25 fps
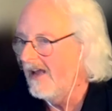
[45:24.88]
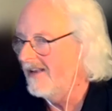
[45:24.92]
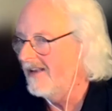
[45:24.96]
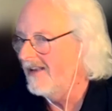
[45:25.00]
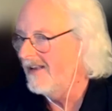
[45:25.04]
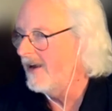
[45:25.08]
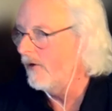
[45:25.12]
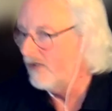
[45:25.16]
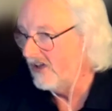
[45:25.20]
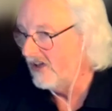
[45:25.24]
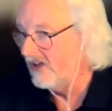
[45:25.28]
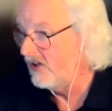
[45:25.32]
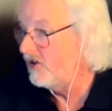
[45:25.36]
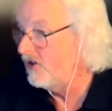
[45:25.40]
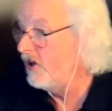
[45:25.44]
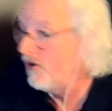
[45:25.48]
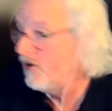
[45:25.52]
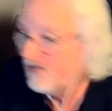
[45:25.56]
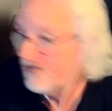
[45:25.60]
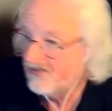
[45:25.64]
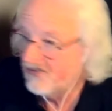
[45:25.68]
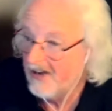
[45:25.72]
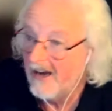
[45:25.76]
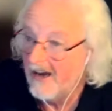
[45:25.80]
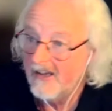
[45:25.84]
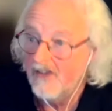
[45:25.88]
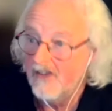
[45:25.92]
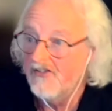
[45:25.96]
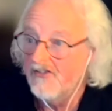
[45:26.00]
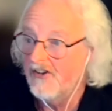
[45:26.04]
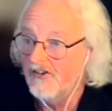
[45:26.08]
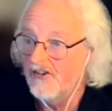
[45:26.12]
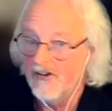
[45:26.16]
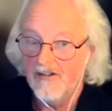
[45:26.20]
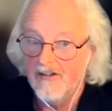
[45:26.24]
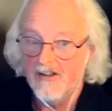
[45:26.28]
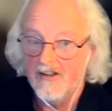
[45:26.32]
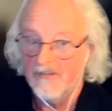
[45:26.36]
Now, it used to, I used to
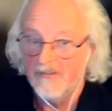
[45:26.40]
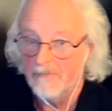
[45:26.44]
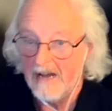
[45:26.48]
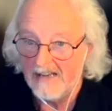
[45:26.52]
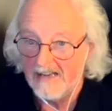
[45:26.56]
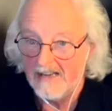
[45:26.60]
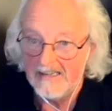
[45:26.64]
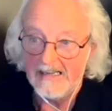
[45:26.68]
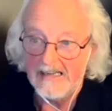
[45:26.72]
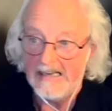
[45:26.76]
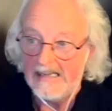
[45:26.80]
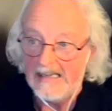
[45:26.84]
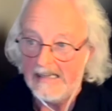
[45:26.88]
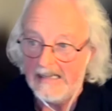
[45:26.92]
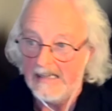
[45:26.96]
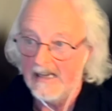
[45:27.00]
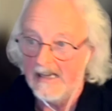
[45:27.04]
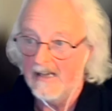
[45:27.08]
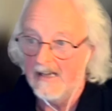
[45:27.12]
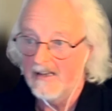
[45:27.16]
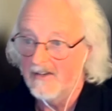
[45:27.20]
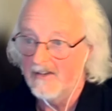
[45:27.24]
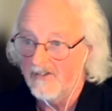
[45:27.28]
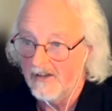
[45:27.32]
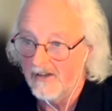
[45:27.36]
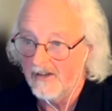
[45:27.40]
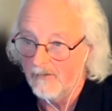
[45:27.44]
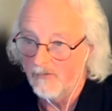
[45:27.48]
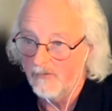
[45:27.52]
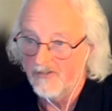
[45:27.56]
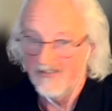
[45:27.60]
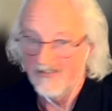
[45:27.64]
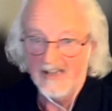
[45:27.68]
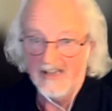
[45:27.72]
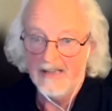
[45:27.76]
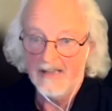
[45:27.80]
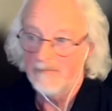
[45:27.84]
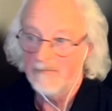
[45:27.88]
do this manually, and it would
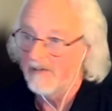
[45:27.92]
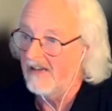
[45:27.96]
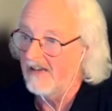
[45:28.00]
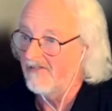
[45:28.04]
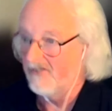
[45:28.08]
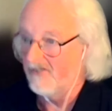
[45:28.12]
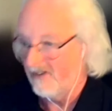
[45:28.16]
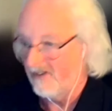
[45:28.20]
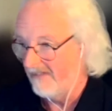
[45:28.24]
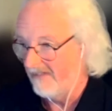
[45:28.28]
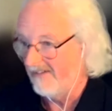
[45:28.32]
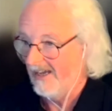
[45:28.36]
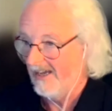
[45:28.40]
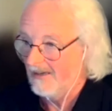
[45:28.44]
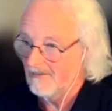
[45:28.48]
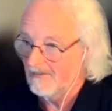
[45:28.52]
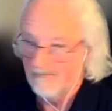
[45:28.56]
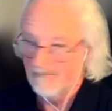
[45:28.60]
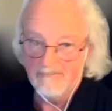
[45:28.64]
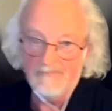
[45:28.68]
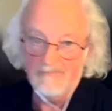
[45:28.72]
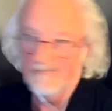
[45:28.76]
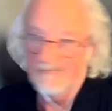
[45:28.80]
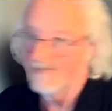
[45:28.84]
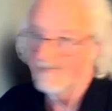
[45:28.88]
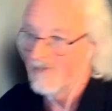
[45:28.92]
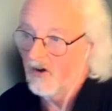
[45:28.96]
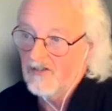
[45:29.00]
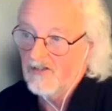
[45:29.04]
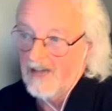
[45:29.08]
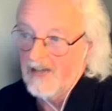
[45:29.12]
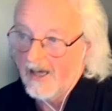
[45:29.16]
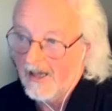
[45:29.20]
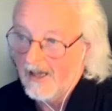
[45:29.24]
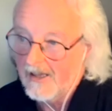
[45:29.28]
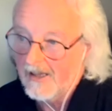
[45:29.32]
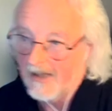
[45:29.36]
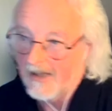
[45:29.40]
take me forever.
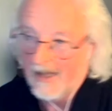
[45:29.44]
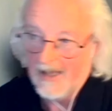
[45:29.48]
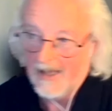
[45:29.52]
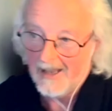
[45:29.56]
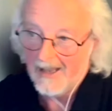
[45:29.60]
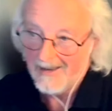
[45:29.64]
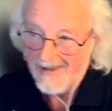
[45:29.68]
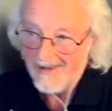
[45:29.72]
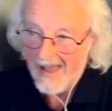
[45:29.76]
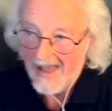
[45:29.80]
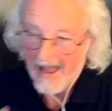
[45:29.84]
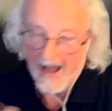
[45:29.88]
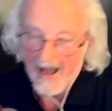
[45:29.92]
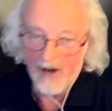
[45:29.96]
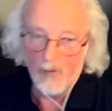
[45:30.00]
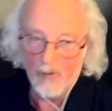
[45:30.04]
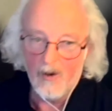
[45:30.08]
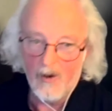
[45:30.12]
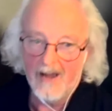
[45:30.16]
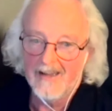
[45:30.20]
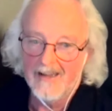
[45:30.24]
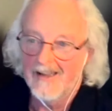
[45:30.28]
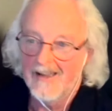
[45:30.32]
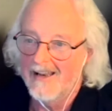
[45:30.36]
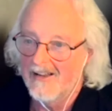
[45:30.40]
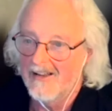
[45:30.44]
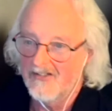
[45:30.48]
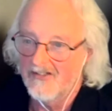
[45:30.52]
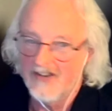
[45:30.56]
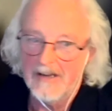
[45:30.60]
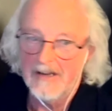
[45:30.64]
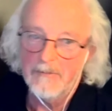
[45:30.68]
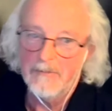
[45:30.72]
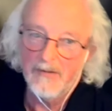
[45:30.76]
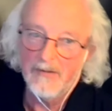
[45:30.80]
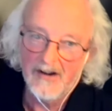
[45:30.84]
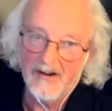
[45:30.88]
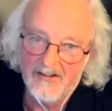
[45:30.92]
Okay, now I can
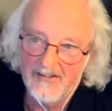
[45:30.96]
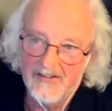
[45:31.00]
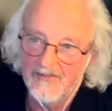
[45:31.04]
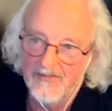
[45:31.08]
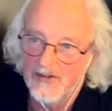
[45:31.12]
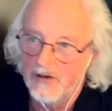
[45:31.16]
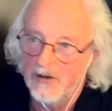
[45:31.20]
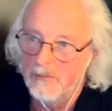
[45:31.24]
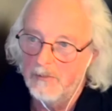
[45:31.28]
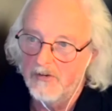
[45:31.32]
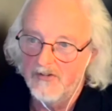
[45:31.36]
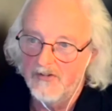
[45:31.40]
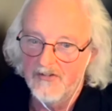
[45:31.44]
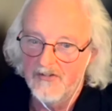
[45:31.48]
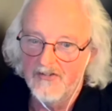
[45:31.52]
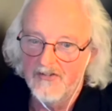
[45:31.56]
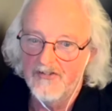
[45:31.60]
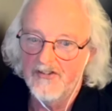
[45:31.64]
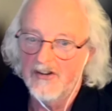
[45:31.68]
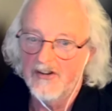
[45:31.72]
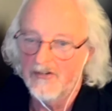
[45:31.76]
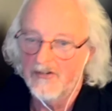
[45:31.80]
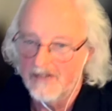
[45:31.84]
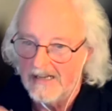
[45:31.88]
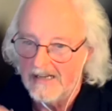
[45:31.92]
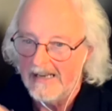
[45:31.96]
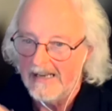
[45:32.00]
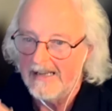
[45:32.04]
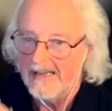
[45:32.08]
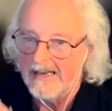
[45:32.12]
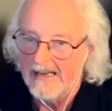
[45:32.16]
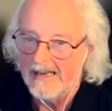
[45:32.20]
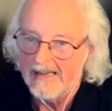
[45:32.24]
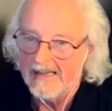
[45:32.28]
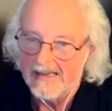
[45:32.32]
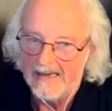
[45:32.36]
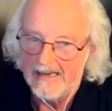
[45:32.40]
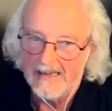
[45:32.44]
actually press a few buttons and click,
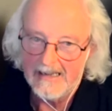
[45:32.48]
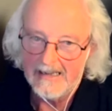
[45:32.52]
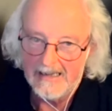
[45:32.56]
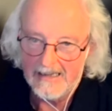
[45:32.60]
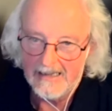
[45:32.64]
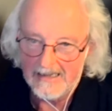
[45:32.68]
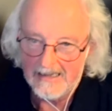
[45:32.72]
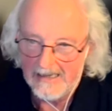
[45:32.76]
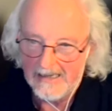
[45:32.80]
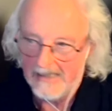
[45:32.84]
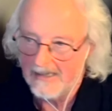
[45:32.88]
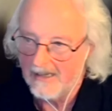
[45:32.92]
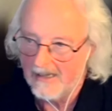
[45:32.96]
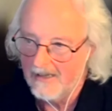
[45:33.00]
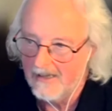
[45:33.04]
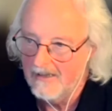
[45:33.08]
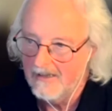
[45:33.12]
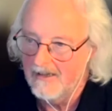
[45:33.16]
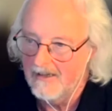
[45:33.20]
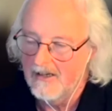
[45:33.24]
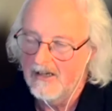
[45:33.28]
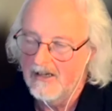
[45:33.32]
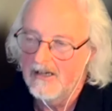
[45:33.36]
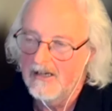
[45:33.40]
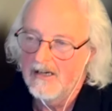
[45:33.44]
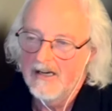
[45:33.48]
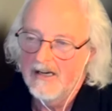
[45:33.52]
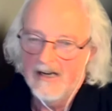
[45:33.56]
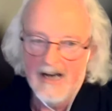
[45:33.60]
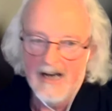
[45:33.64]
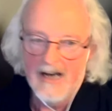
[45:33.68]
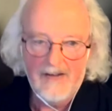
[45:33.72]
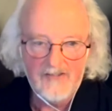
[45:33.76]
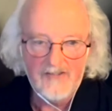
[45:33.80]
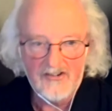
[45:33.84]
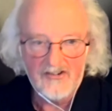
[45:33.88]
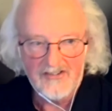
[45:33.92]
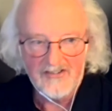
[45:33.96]
click, click, click, click.
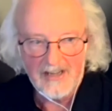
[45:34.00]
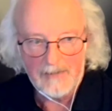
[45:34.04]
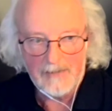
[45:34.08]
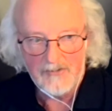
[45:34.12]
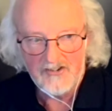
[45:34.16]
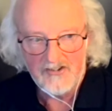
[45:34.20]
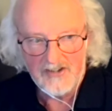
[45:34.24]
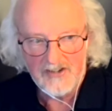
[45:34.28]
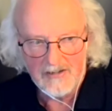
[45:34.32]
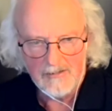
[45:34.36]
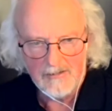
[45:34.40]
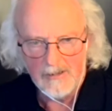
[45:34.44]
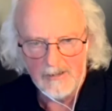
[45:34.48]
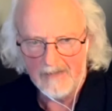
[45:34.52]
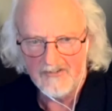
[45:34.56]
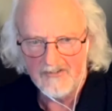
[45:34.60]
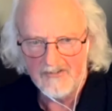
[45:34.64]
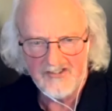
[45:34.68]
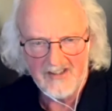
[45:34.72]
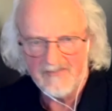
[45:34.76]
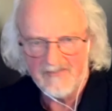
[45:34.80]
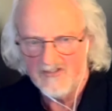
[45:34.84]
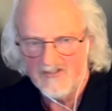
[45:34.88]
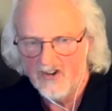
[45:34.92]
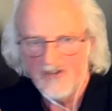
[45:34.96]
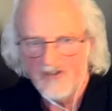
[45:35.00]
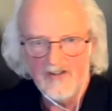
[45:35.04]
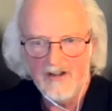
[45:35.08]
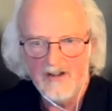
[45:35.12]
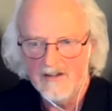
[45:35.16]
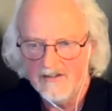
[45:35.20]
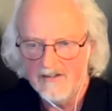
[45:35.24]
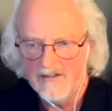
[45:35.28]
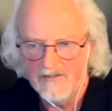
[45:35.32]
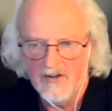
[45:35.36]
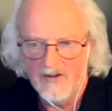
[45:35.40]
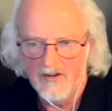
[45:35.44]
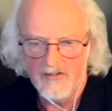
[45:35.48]
I've got time to show you here because I've not,
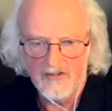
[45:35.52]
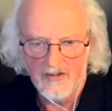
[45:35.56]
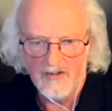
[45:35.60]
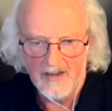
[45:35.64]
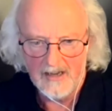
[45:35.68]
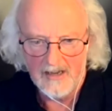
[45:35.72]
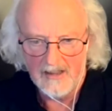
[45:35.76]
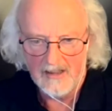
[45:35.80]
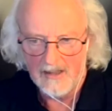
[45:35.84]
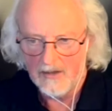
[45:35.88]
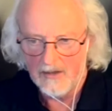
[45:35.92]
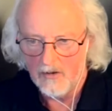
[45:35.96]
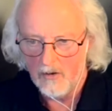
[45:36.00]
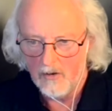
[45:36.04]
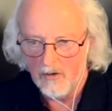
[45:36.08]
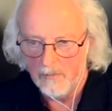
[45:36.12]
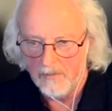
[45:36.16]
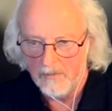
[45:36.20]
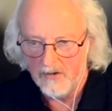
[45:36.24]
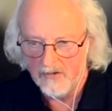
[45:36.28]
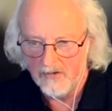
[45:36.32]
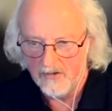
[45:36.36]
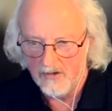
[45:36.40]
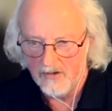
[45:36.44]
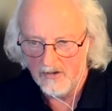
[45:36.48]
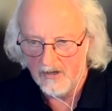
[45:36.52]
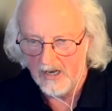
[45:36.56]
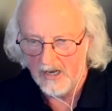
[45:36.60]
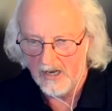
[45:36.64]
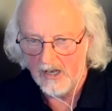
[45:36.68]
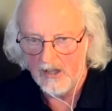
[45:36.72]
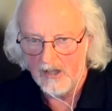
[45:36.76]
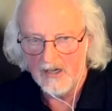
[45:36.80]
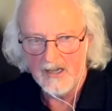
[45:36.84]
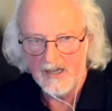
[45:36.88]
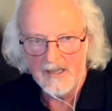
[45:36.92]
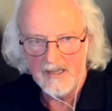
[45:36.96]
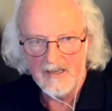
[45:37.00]
I've not got anything up
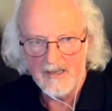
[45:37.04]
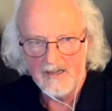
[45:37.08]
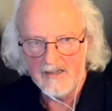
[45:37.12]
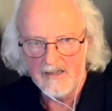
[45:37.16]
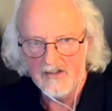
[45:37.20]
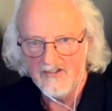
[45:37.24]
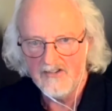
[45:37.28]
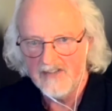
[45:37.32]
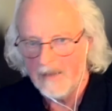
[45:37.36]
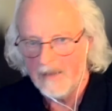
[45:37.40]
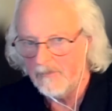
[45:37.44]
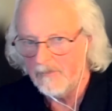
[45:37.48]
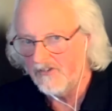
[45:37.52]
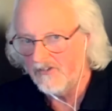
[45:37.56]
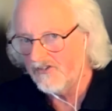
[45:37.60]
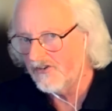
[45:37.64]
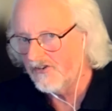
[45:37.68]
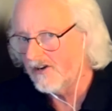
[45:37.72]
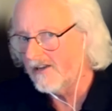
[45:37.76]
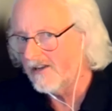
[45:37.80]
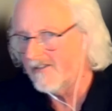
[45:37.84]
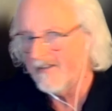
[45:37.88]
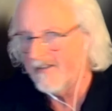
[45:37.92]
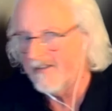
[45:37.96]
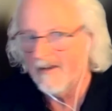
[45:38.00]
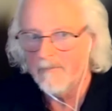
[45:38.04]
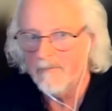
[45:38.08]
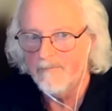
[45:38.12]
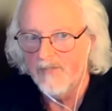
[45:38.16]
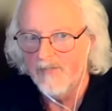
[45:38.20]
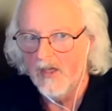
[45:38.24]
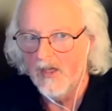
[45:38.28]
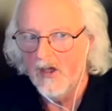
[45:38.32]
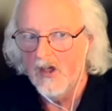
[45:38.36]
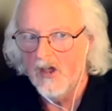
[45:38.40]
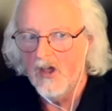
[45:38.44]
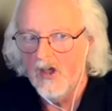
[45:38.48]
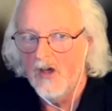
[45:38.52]
online. I could demonstrate it,
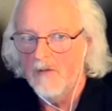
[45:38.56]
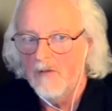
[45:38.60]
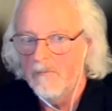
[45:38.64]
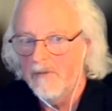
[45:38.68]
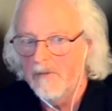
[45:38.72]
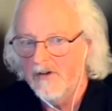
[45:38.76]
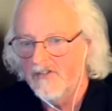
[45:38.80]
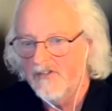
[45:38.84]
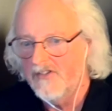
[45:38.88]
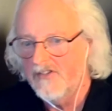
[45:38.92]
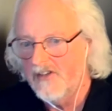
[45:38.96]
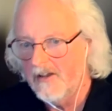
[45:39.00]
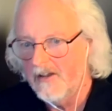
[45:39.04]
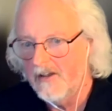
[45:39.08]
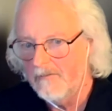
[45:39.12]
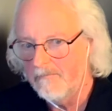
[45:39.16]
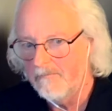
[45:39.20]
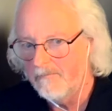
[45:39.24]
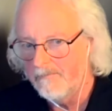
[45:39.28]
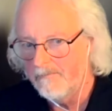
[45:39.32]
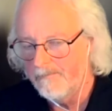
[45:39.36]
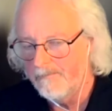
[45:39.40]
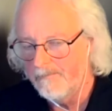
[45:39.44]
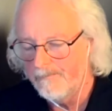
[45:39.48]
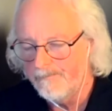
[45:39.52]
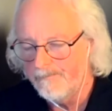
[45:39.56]
but um,